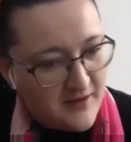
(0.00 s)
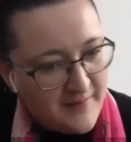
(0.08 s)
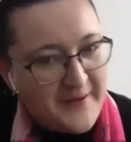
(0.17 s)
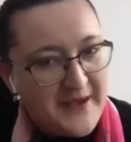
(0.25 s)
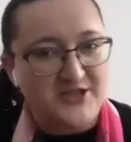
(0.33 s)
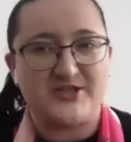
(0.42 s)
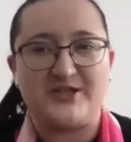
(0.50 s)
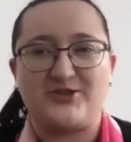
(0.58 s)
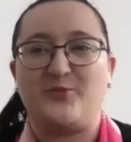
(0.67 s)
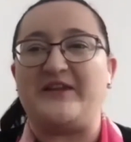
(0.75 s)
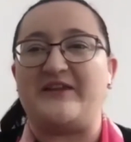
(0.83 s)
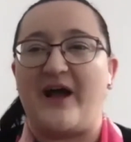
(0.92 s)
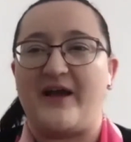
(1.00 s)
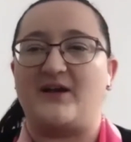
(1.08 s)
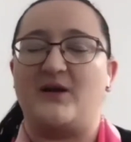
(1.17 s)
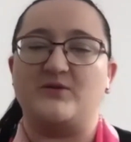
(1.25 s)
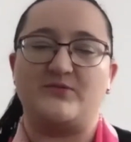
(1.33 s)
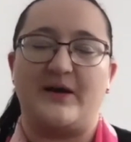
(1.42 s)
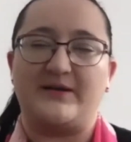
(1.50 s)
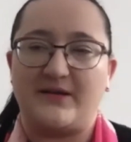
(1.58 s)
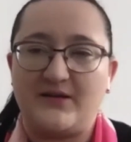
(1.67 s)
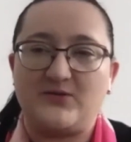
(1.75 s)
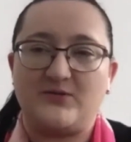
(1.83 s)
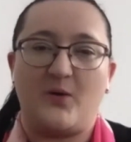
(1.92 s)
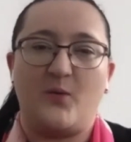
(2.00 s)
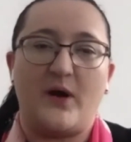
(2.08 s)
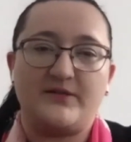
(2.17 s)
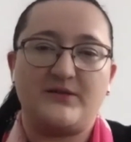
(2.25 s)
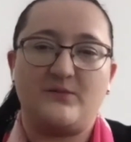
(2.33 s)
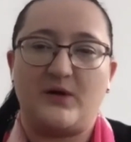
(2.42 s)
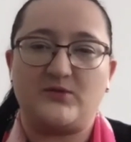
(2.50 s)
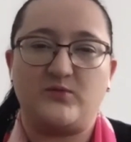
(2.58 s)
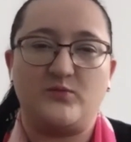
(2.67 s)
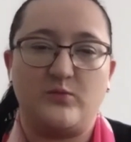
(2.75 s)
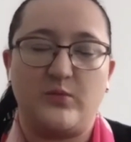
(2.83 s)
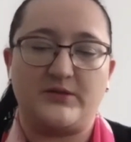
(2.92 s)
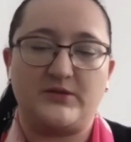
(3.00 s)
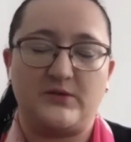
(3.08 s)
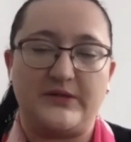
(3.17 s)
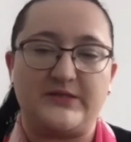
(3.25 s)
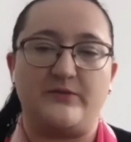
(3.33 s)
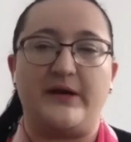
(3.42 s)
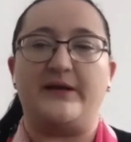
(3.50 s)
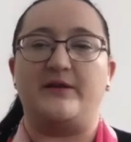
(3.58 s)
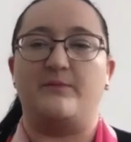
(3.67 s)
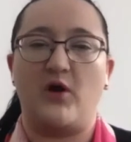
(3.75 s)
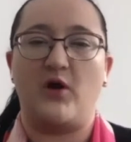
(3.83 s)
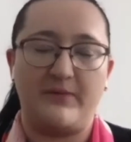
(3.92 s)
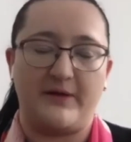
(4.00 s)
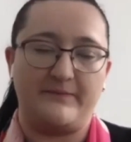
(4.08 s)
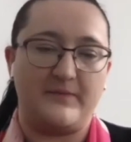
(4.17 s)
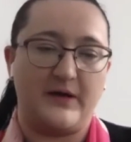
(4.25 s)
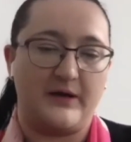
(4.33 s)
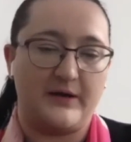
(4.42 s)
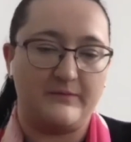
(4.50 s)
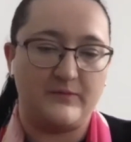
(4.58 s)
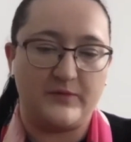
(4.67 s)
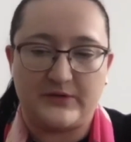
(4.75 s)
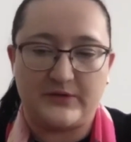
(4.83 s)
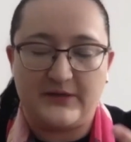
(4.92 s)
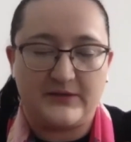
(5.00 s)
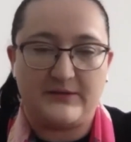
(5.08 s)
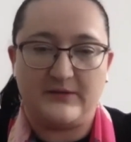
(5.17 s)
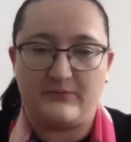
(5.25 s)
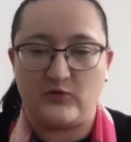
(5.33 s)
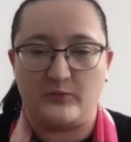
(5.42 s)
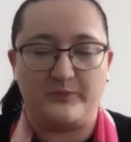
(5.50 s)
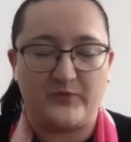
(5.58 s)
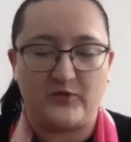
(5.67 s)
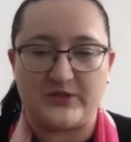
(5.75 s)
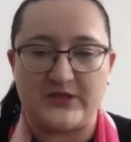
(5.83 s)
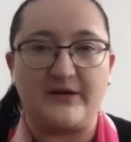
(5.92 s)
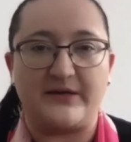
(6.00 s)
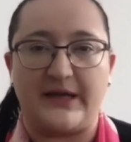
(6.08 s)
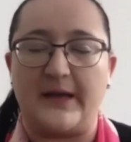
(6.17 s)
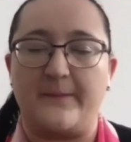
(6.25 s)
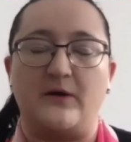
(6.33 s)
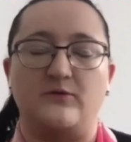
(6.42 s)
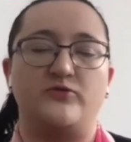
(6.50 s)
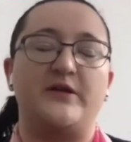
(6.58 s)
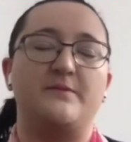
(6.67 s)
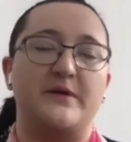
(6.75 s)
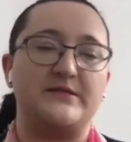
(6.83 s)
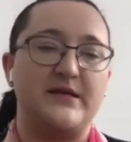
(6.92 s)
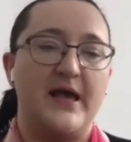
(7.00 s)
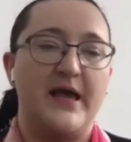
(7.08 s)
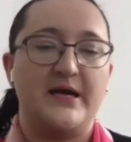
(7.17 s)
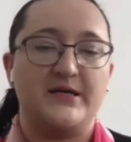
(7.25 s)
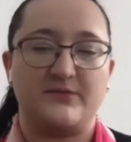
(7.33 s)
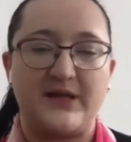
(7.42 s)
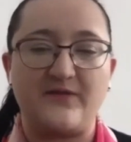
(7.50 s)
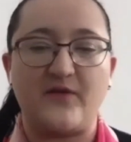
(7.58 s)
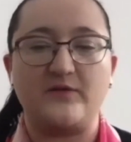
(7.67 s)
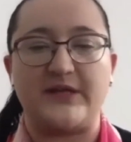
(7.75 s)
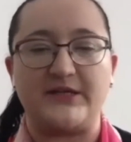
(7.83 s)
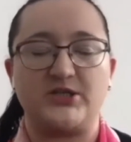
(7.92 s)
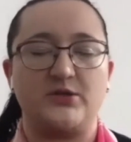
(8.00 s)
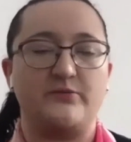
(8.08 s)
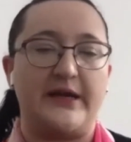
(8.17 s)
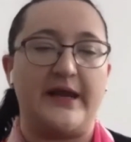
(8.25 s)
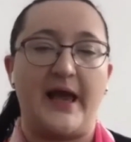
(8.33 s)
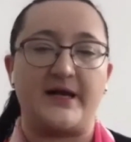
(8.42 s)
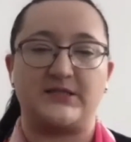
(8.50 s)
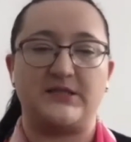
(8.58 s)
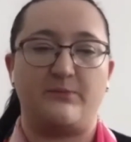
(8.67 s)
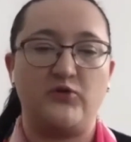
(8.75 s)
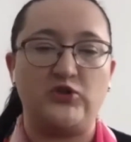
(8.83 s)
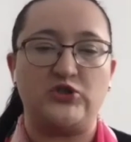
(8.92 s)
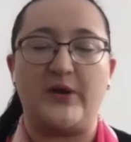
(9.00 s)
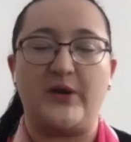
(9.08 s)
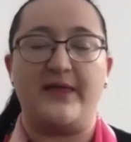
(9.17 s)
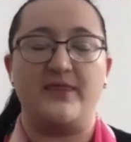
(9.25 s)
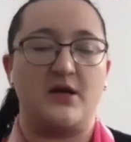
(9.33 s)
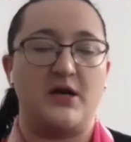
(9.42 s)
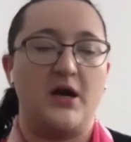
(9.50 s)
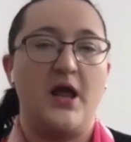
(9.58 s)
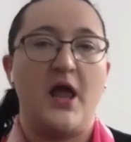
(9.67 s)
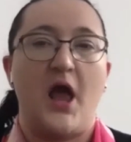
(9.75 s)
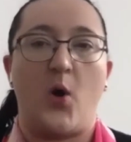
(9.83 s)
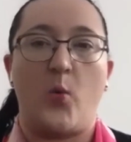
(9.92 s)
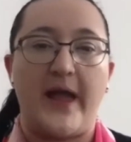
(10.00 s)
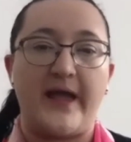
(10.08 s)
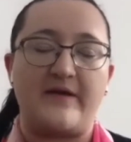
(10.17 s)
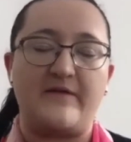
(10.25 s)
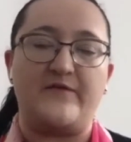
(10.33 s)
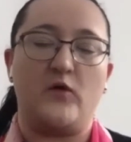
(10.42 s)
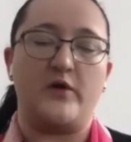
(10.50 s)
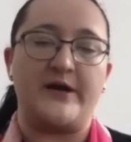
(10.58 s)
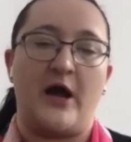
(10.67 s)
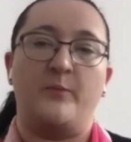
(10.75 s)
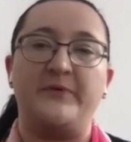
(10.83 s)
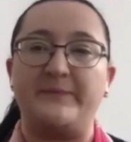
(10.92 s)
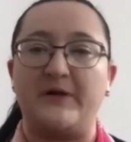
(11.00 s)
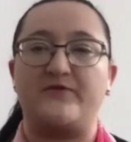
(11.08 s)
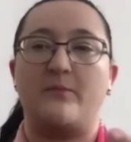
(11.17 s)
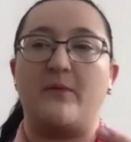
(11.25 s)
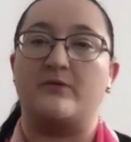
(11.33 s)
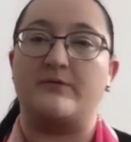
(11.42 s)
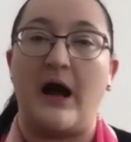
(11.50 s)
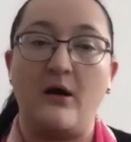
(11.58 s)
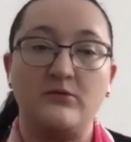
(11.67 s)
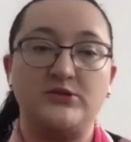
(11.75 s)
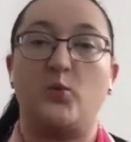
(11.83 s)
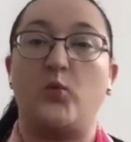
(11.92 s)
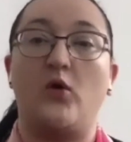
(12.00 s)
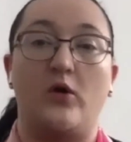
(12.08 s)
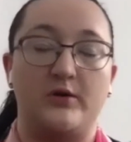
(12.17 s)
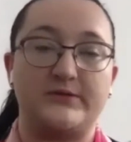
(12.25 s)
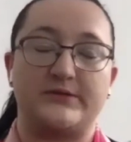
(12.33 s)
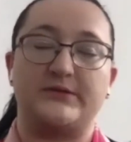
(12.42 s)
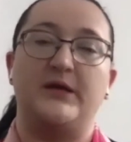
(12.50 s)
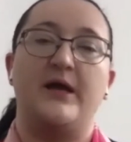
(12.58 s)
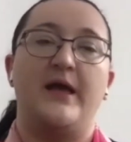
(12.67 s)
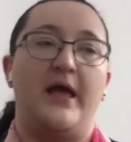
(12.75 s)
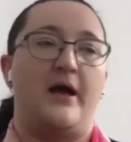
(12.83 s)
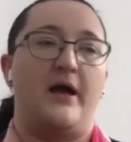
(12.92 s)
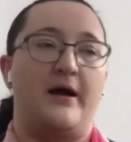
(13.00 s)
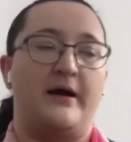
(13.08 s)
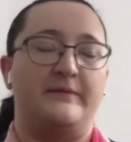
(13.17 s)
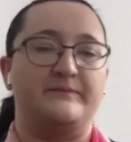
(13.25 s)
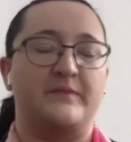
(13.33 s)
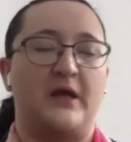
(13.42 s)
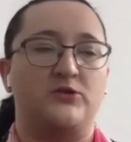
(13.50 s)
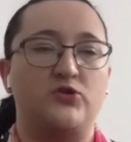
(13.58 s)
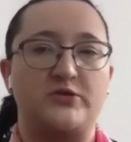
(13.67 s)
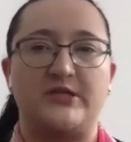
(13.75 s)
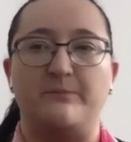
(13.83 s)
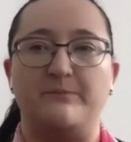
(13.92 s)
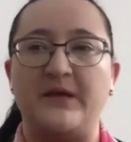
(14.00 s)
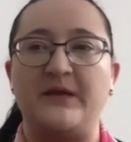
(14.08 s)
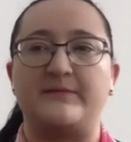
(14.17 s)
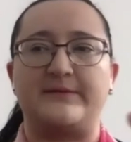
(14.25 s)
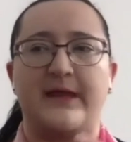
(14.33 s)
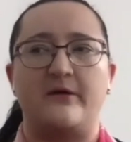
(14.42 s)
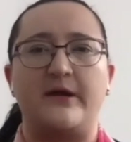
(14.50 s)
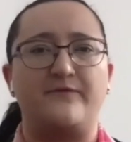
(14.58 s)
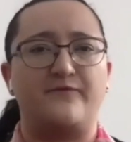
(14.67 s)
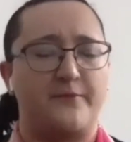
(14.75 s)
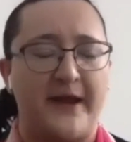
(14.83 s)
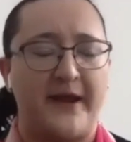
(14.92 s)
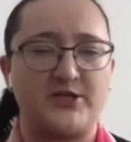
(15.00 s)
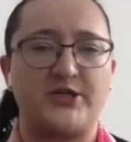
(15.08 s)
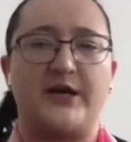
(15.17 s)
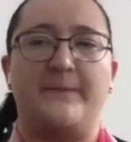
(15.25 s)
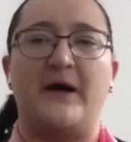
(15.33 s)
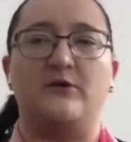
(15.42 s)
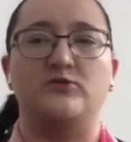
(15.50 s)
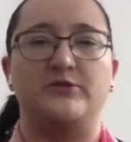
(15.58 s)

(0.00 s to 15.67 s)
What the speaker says: patients need to be diagnosed, right? They need to know what is really the problem to start thinking about treatments. So that foundation really has put together a way for now people from around the world to submit their information about